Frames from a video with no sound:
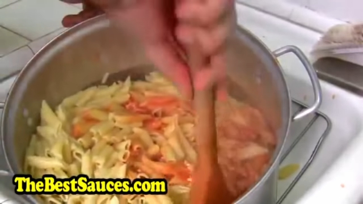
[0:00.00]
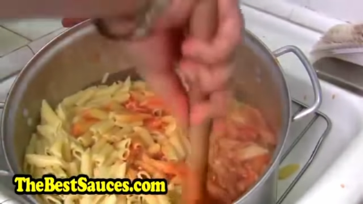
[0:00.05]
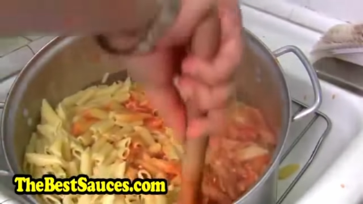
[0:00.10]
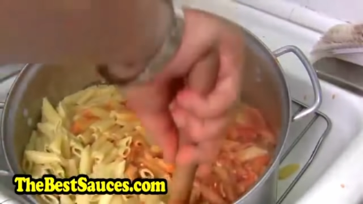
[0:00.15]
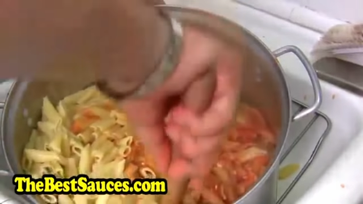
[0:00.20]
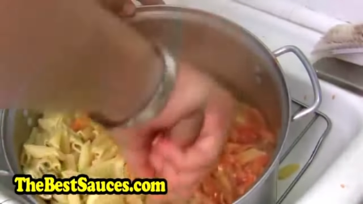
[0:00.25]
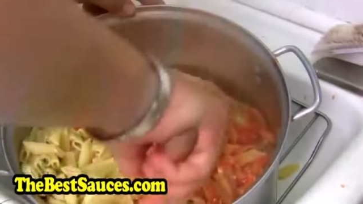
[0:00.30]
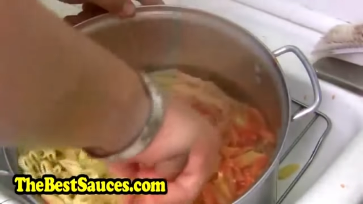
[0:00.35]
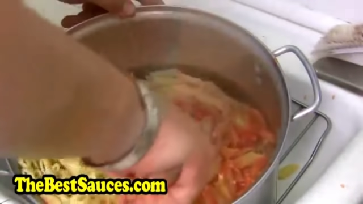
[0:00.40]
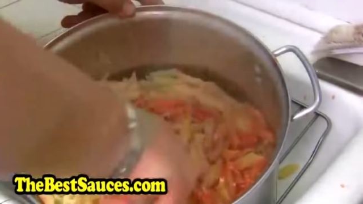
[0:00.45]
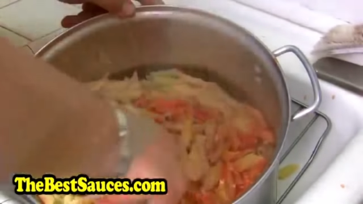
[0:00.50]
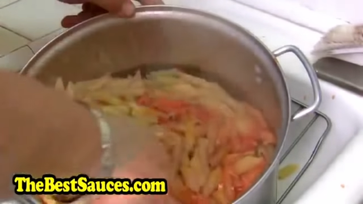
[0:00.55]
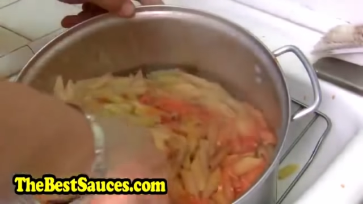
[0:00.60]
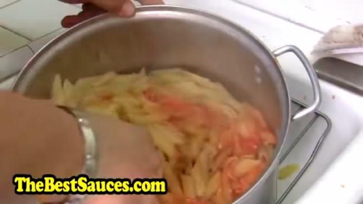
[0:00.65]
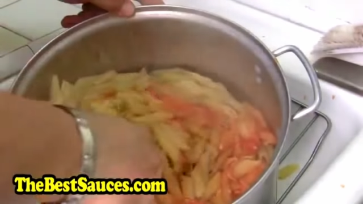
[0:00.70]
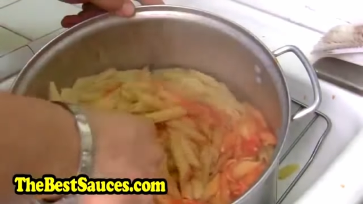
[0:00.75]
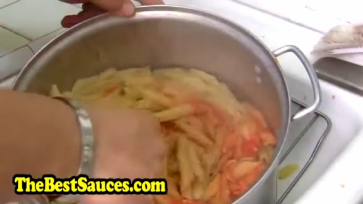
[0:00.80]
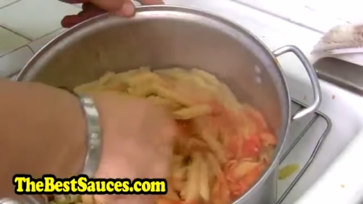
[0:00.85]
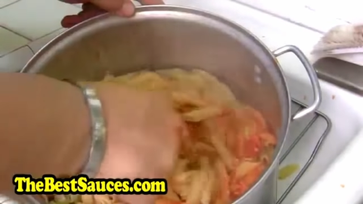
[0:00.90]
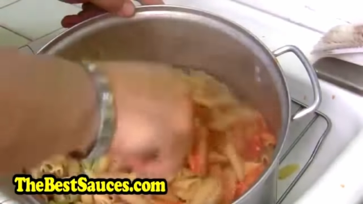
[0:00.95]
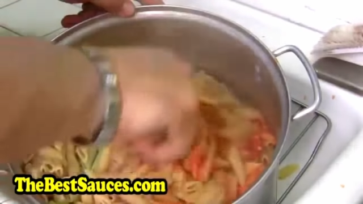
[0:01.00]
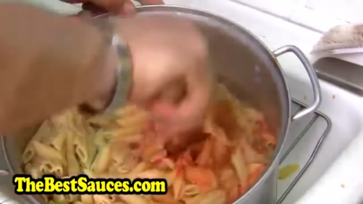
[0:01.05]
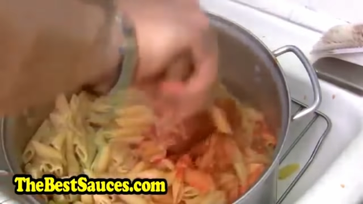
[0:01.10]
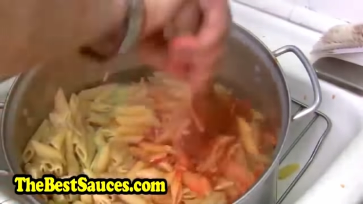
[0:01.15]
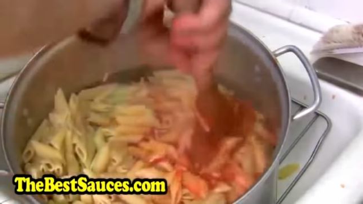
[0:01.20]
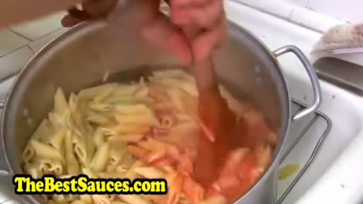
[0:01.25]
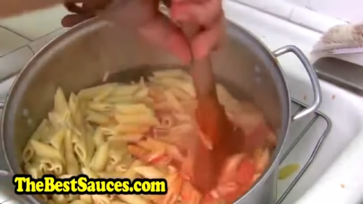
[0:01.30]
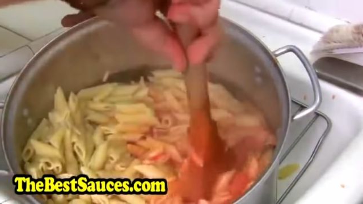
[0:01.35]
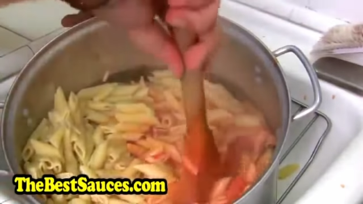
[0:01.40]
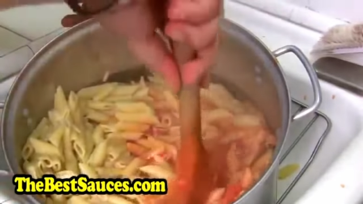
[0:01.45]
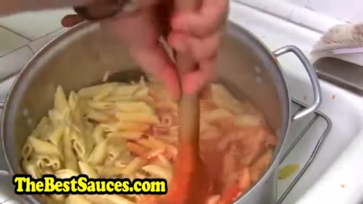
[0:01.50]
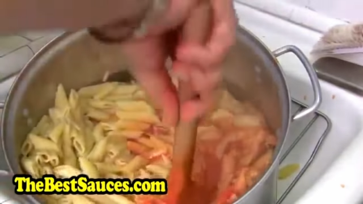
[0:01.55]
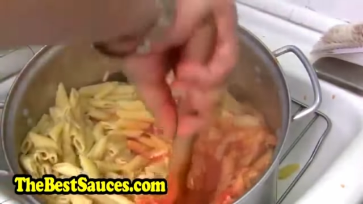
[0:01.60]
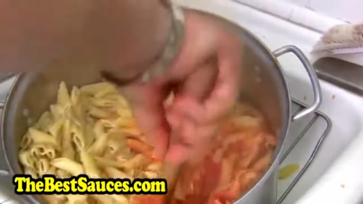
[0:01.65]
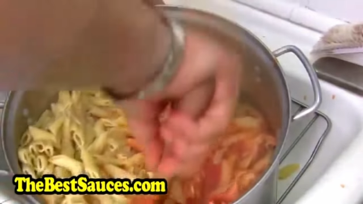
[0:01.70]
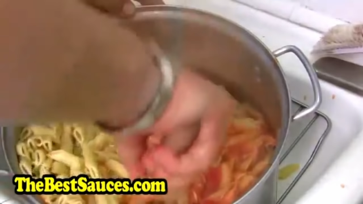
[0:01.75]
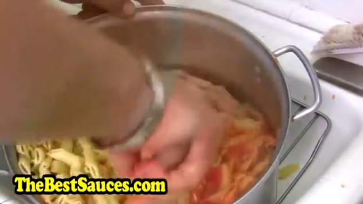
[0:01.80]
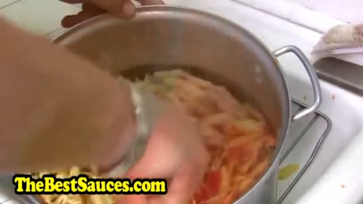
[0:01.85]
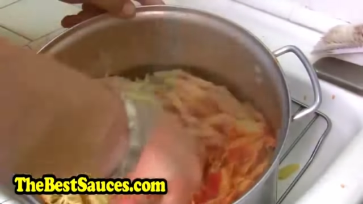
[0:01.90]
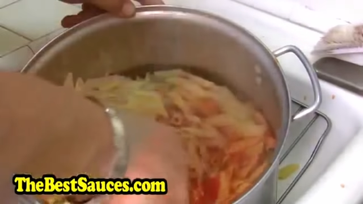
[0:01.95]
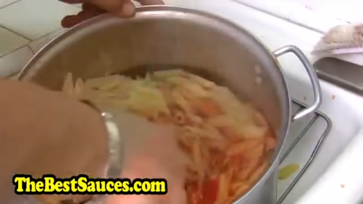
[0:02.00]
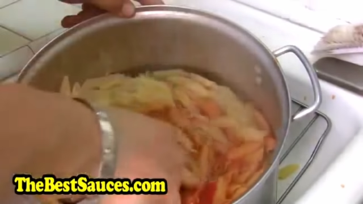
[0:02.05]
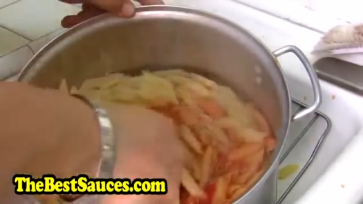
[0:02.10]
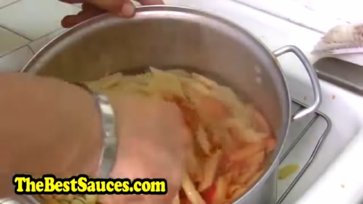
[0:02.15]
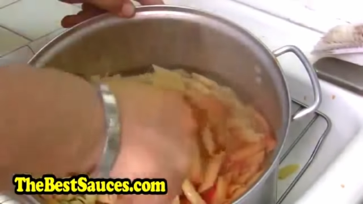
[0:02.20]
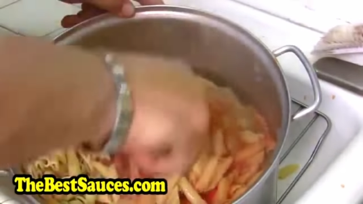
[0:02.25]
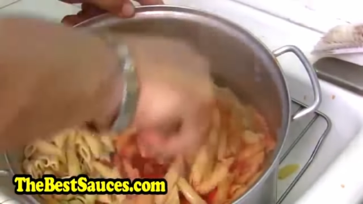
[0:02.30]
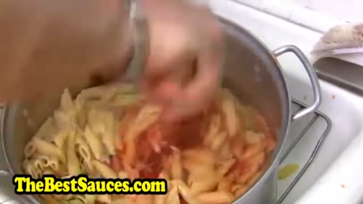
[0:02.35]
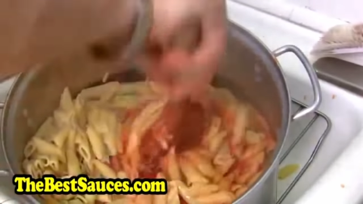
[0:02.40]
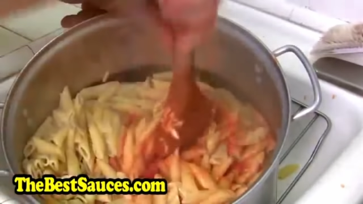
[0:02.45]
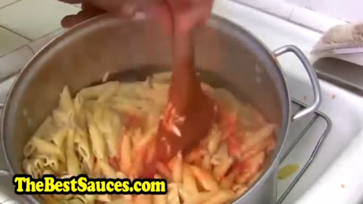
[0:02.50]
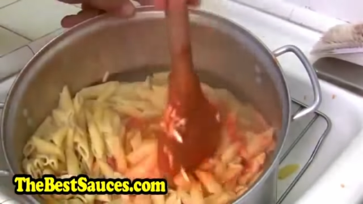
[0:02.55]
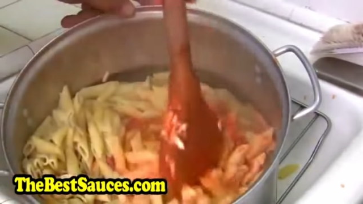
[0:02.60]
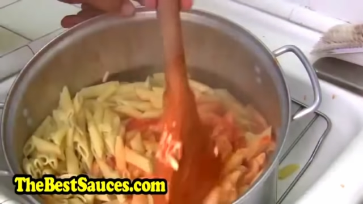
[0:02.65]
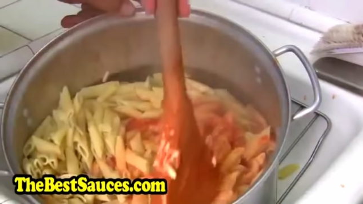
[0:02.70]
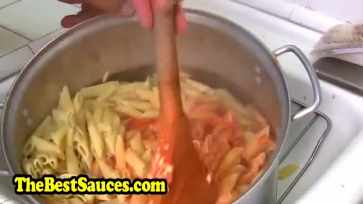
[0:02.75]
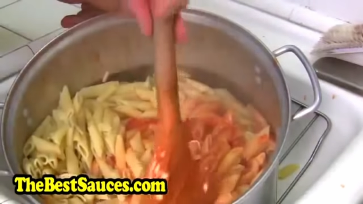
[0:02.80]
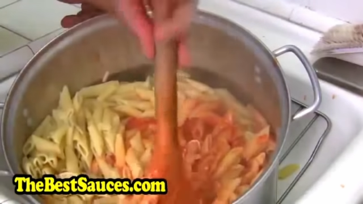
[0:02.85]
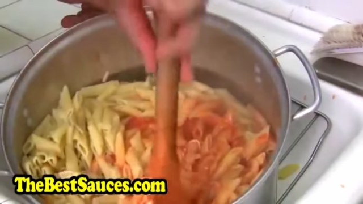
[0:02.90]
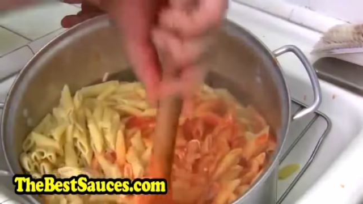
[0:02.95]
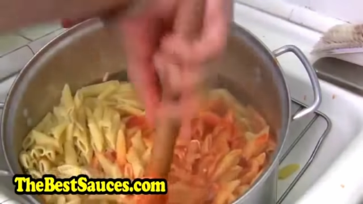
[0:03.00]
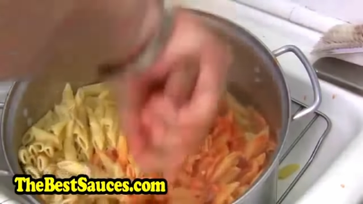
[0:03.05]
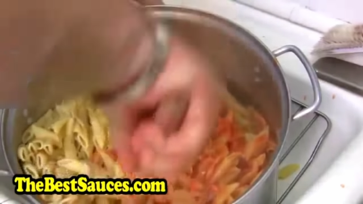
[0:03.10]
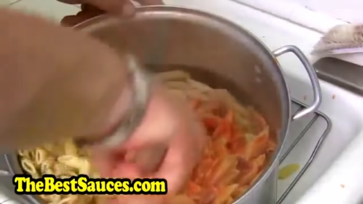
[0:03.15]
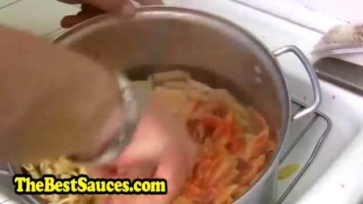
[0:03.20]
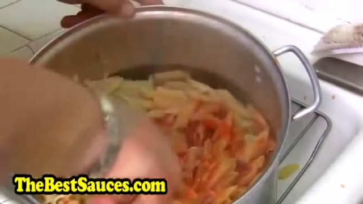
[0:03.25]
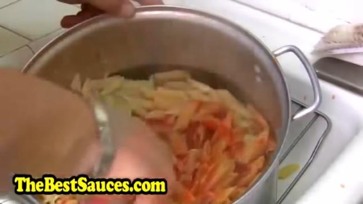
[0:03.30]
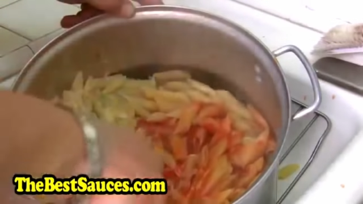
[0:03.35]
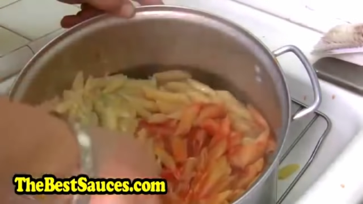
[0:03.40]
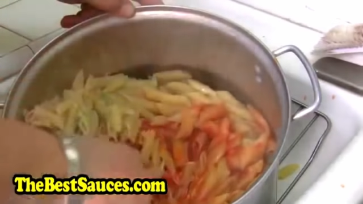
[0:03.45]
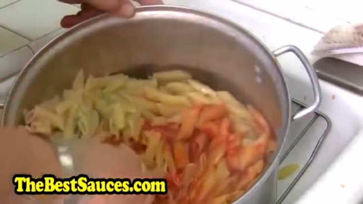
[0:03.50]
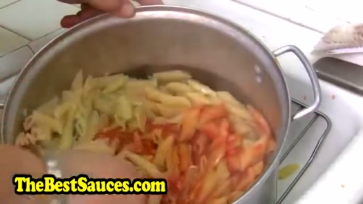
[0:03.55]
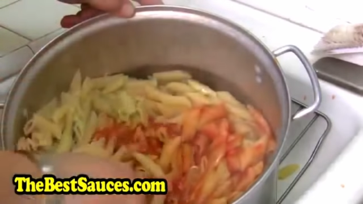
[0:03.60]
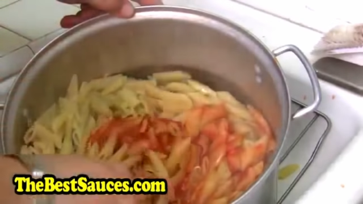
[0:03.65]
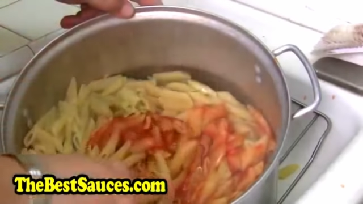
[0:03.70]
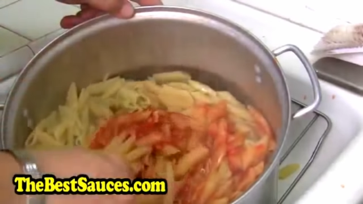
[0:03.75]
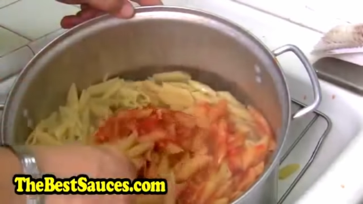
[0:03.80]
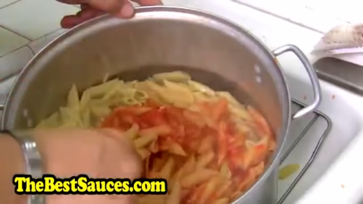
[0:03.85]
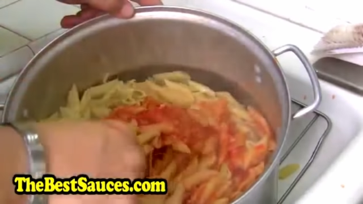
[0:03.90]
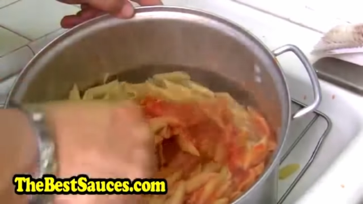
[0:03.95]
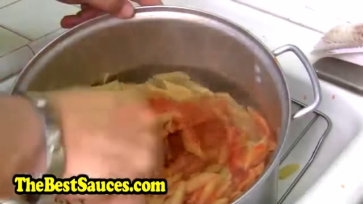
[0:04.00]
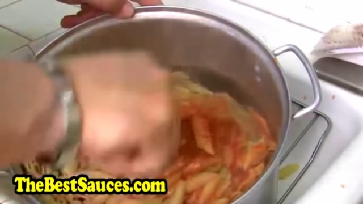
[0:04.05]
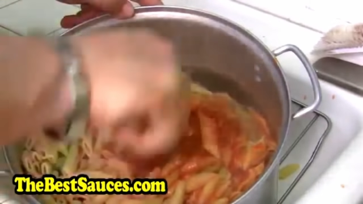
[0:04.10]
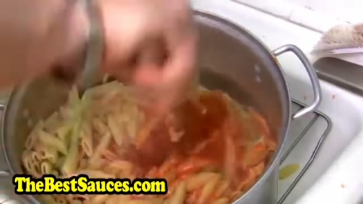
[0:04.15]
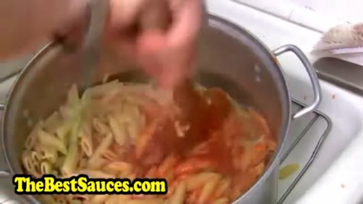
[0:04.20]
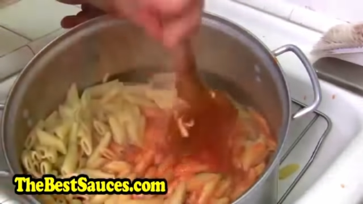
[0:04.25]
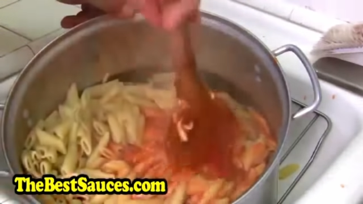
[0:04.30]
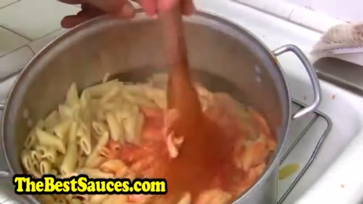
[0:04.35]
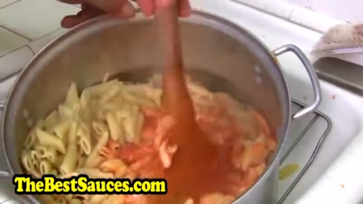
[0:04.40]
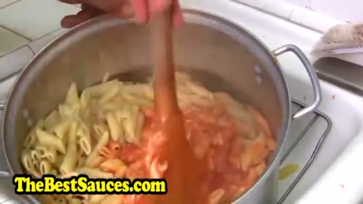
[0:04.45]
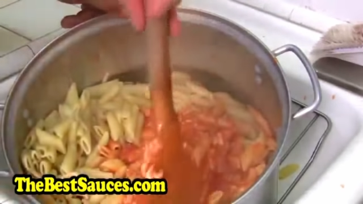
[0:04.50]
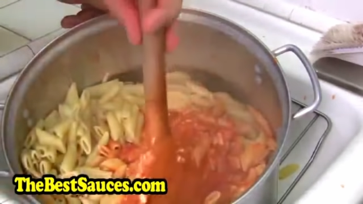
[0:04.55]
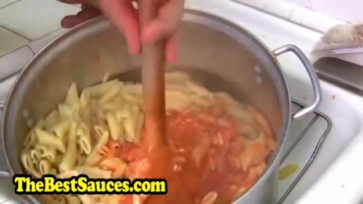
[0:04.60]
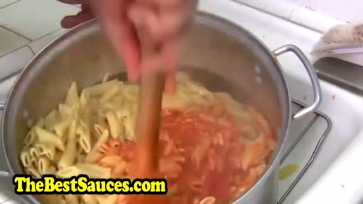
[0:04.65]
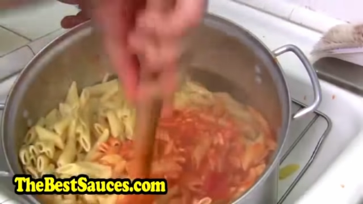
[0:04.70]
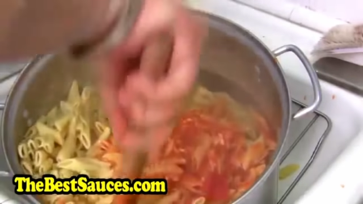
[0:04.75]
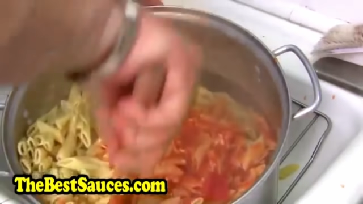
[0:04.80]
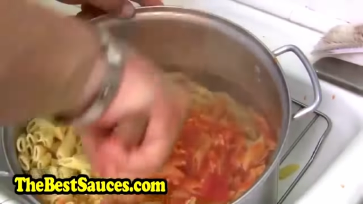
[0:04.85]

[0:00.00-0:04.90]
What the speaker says: Nobody's mouth can be seen.